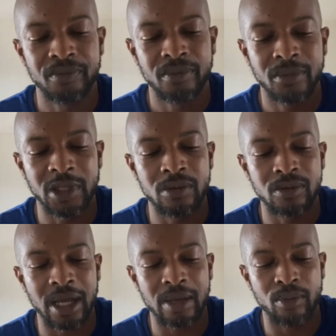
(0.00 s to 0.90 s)
And he was
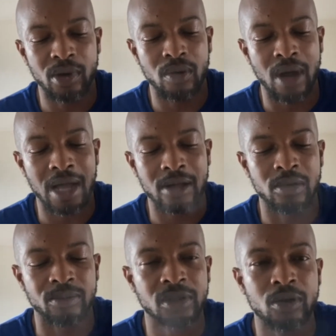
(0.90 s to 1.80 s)
like, bro, I'll
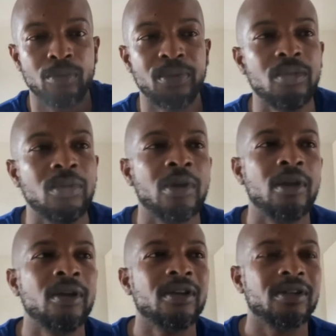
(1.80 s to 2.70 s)
come scoop you.
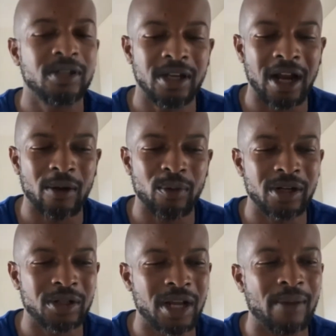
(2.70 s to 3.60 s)
Cause he had already
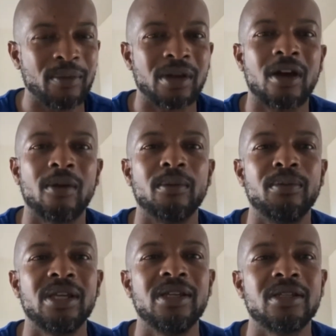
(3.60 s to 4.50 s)
shot me a couple
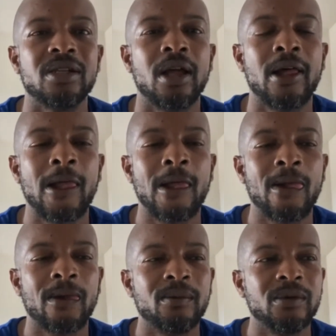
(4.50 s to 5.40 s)
beats.
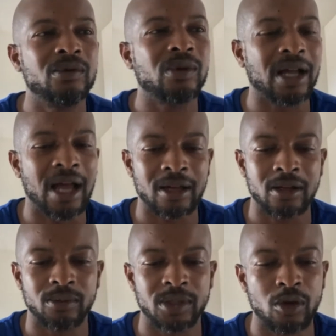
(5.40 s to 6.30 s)
He was like, I'll
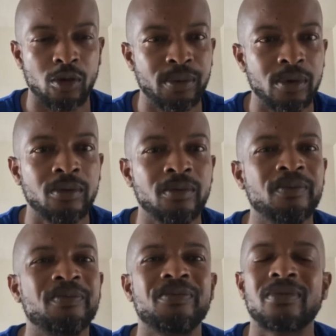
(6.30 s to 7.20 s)
come scoop you.
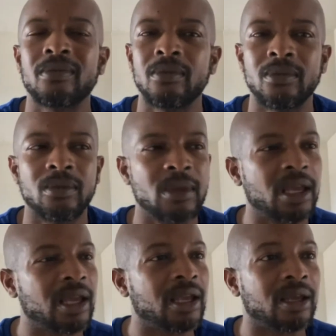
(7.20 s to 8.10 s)

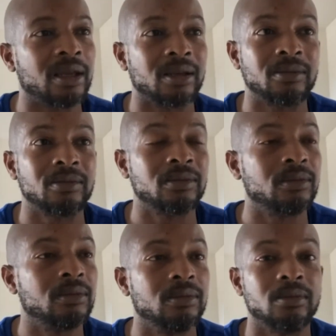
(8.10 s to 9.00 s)
And
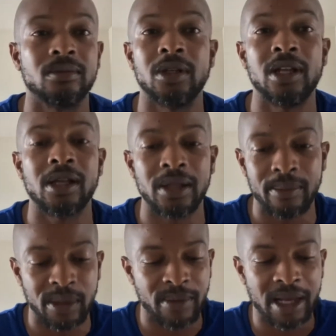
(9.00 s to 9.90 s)
the nigga let
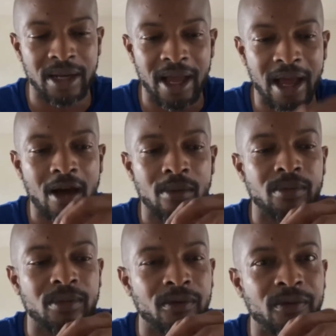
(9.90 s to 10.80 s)
me make the
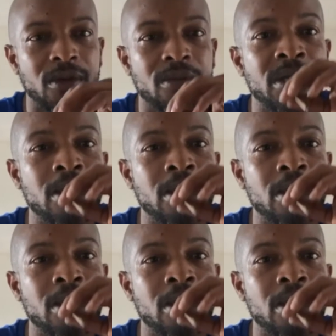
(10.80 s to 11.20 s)
album, you feel me?